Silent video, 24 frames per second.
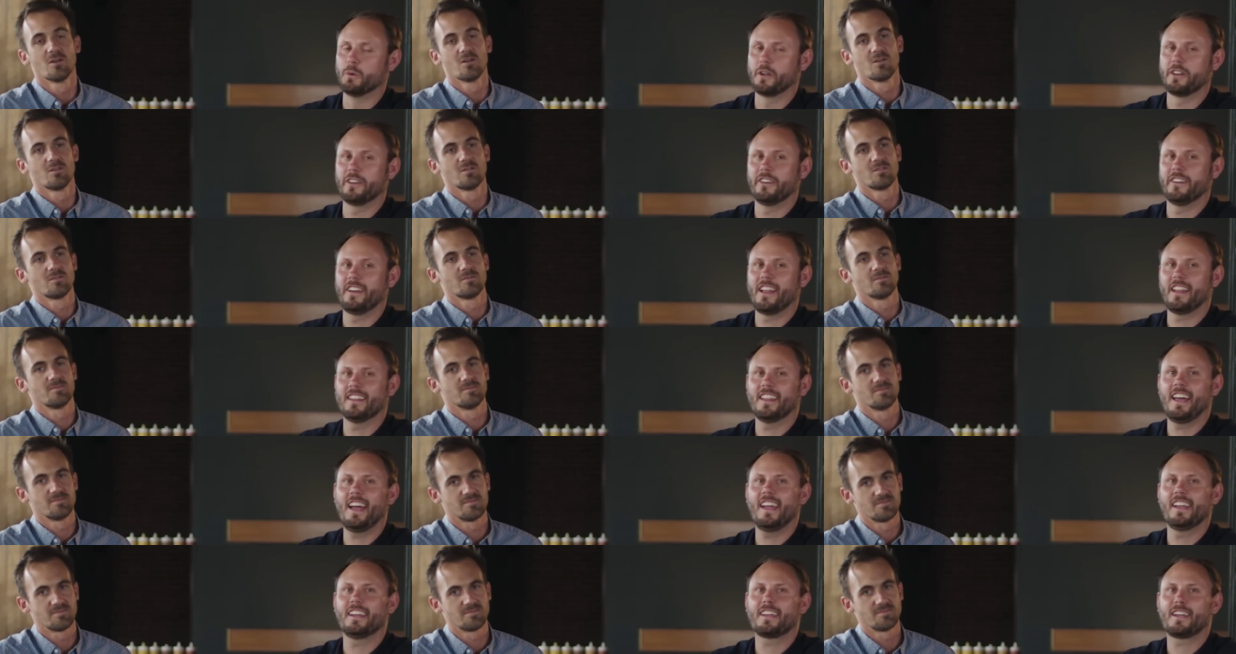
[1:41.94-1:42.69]
Speaker 1: when you're in
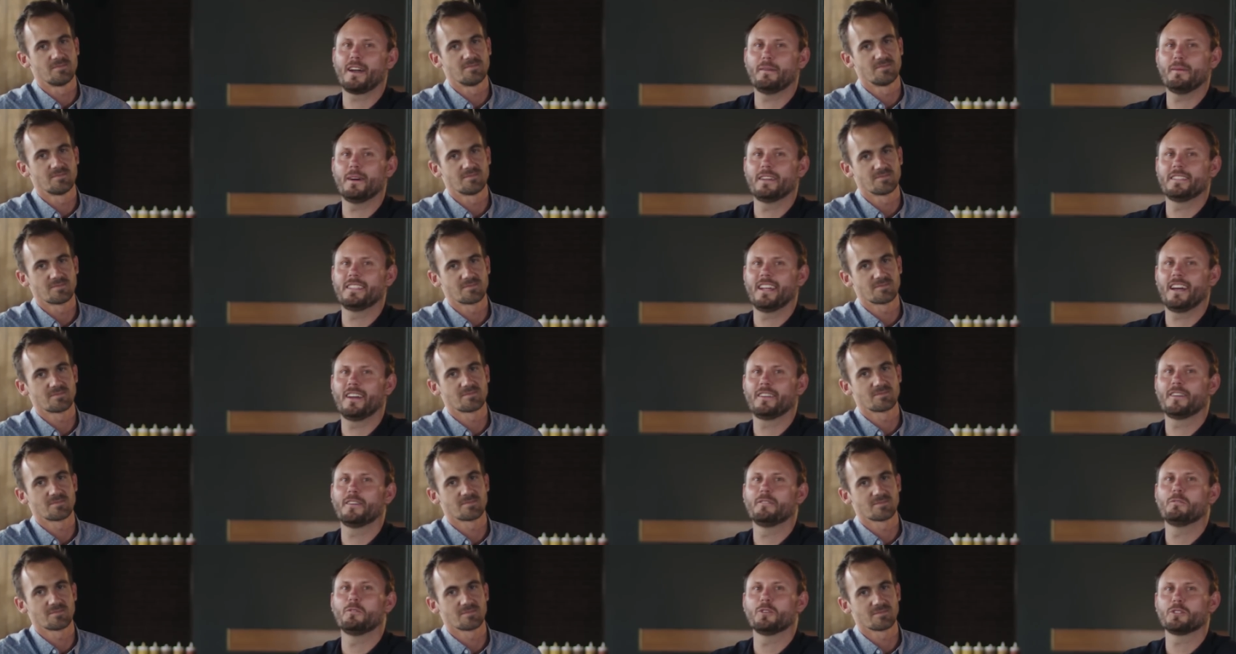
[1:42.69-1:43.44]
L A, come on
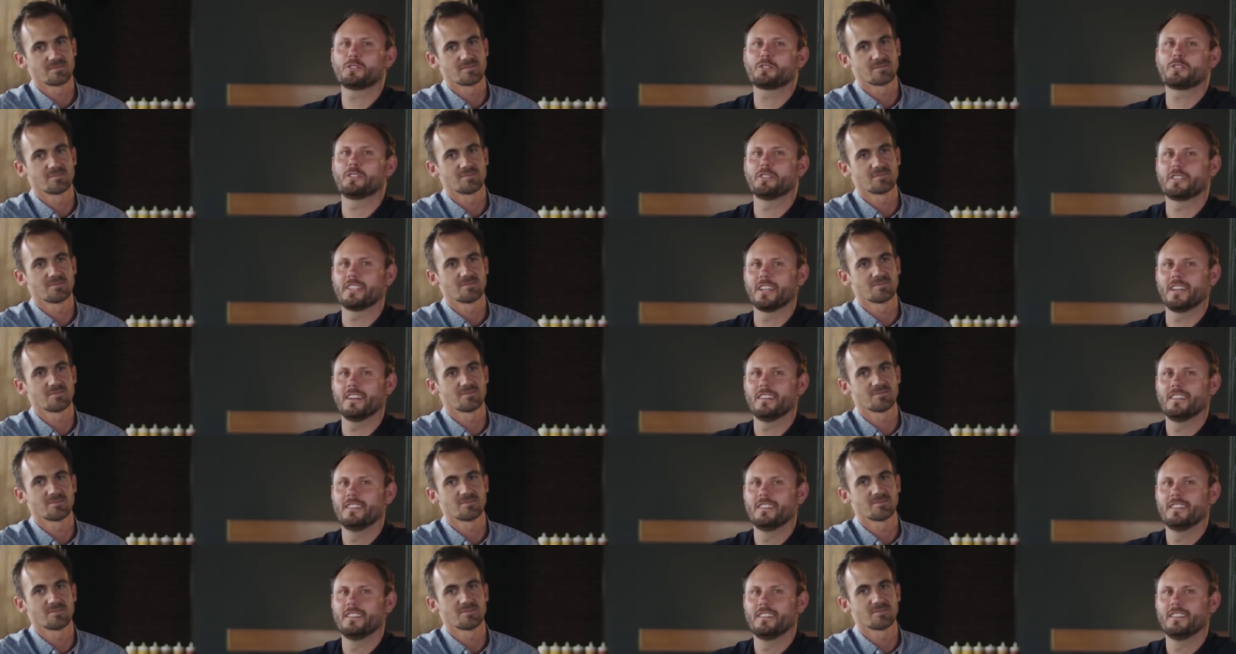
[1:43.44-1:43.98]
down to Wurstküche.